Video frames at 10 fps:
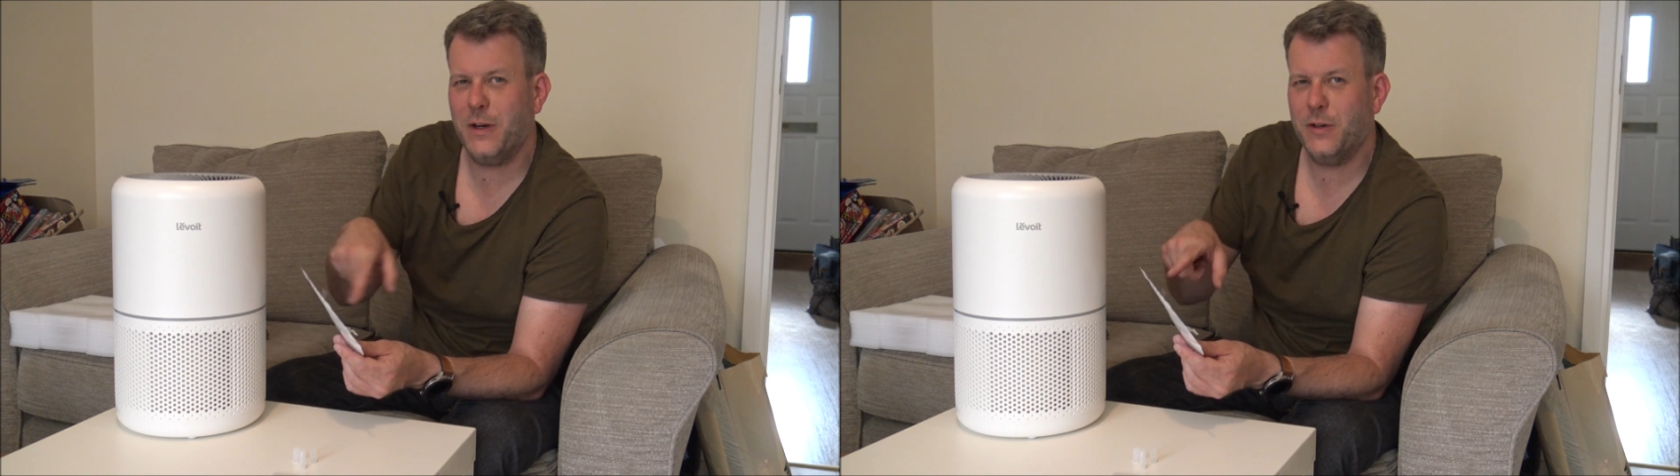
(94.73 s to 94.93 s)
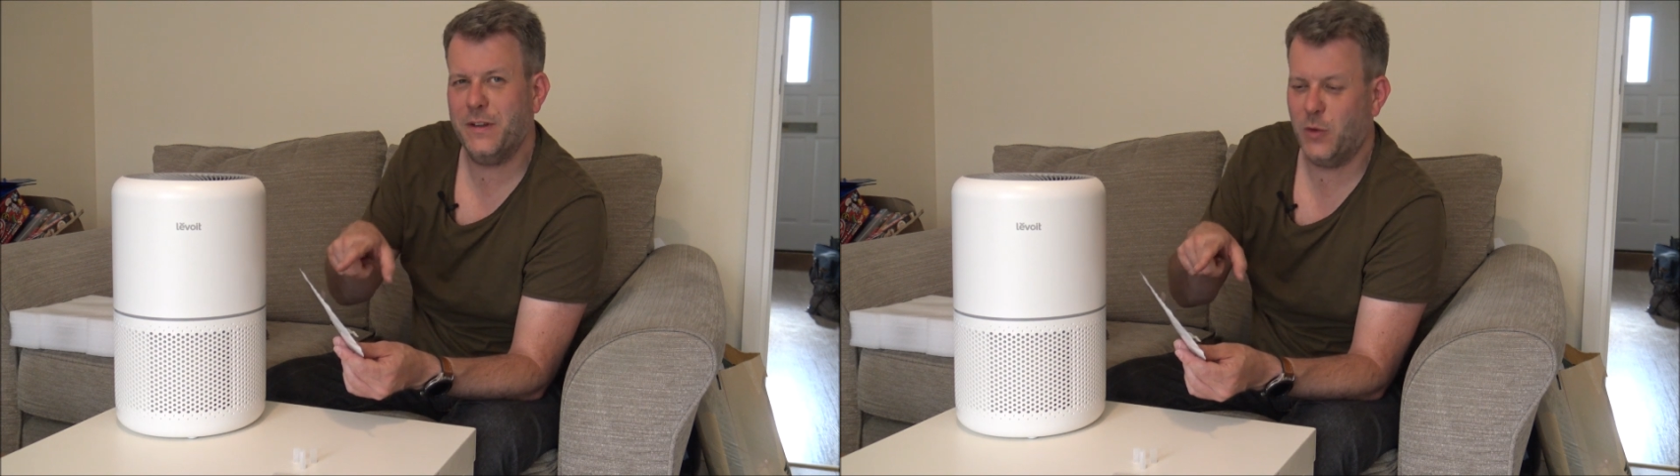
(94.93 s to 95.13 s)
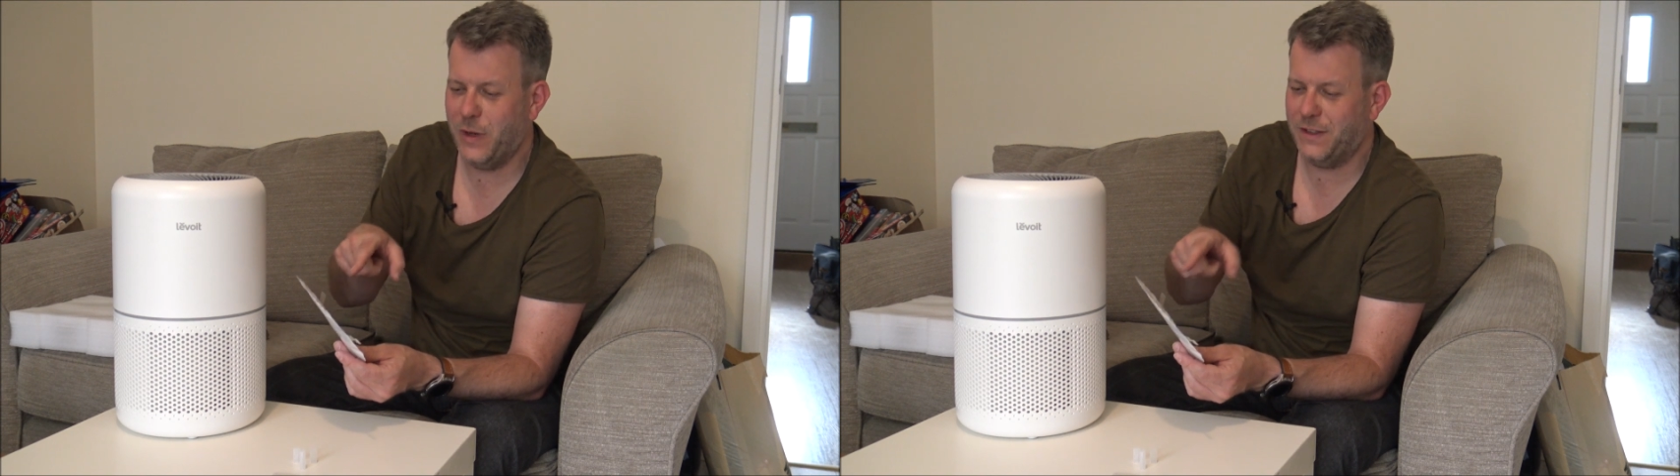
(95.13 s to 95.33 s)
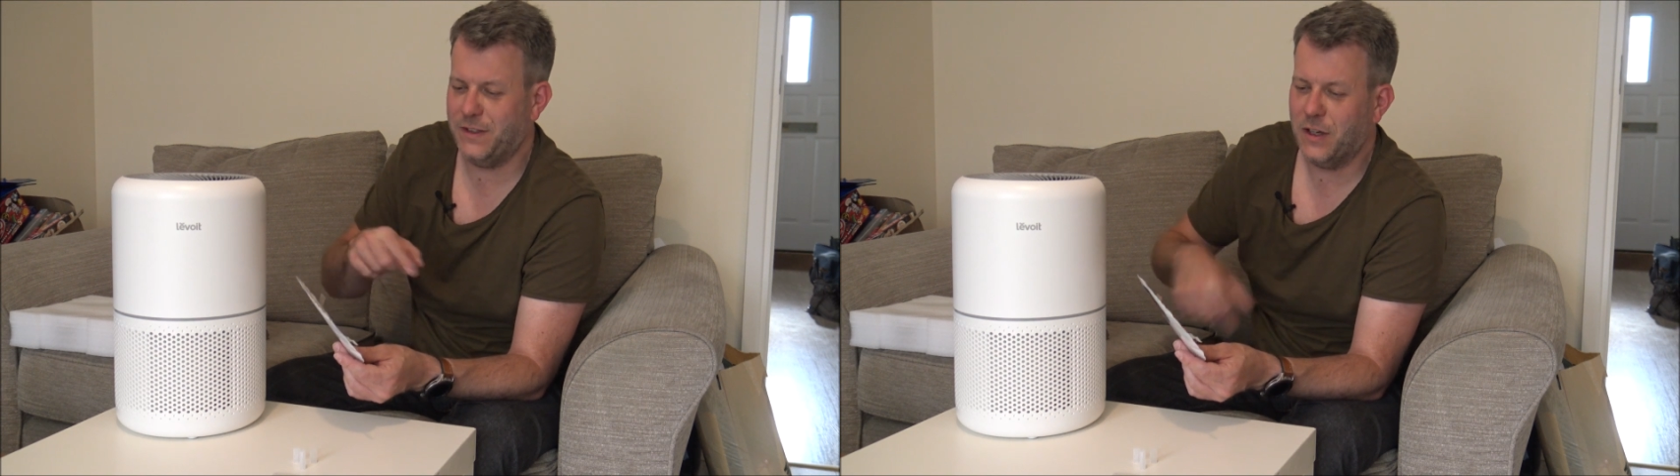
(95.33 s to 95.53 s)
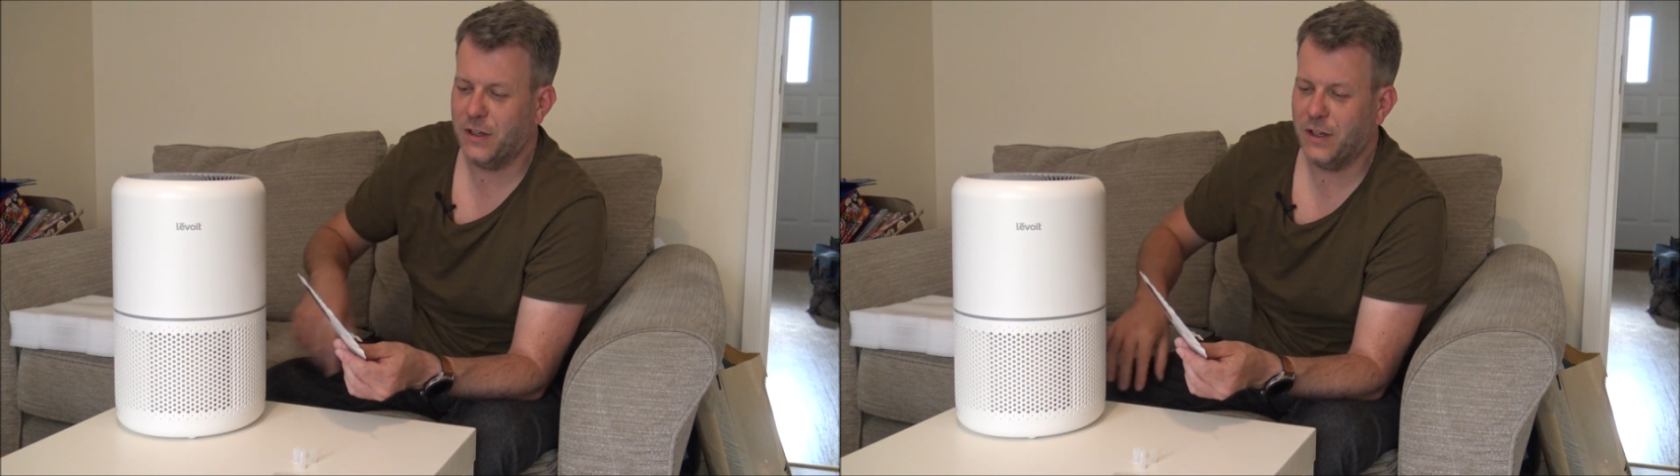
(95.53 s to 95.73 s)
look at the quick
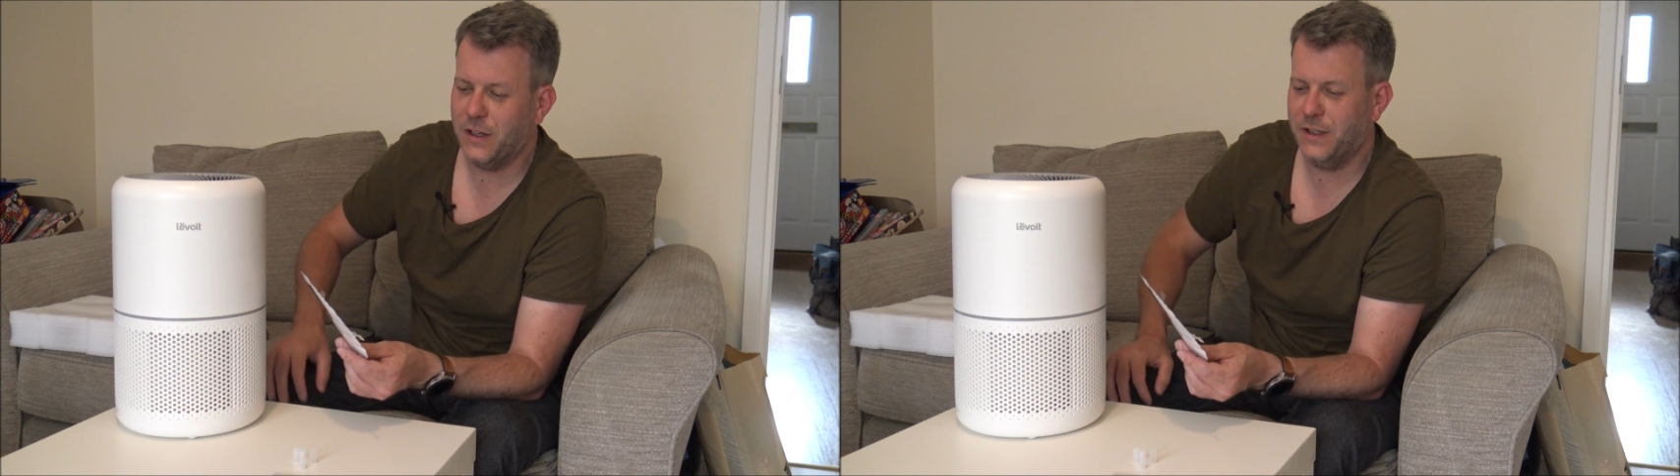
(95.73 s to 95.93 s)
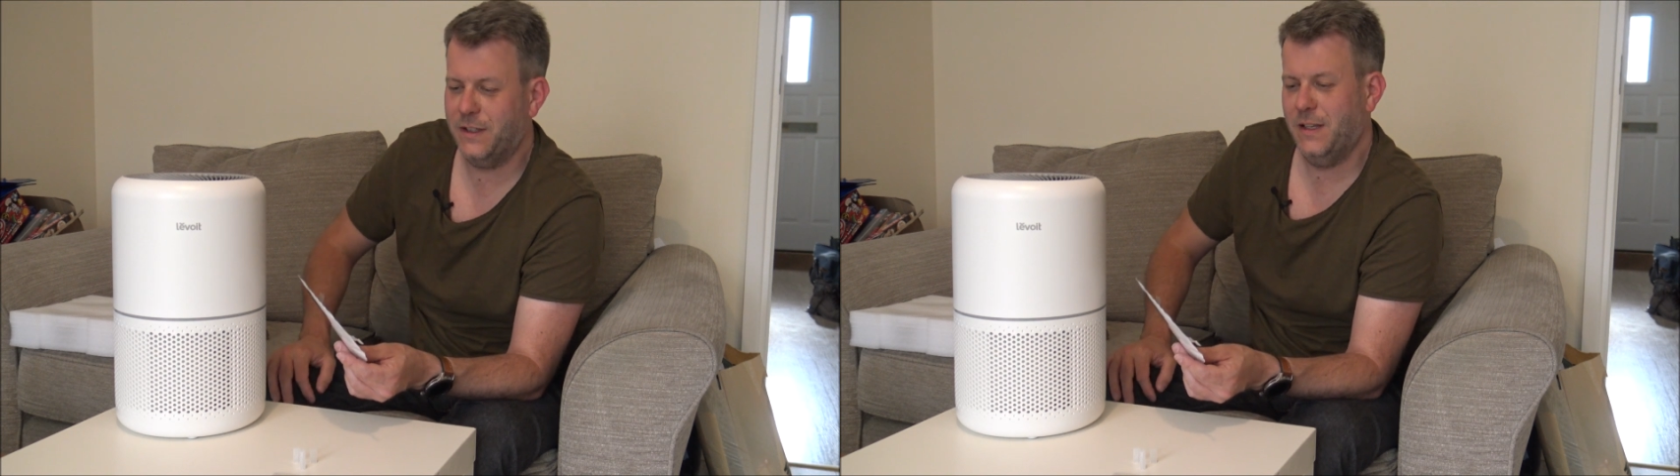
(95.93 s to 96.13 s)
start guide,